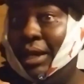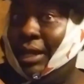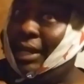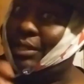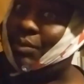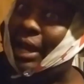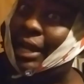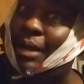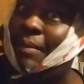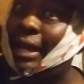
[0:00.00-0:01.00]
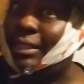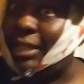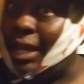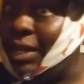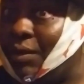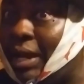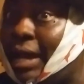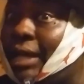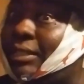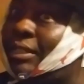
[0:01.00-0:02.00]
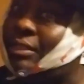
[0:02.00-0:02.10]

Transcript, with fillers: And that's why I come back and tell you guys, they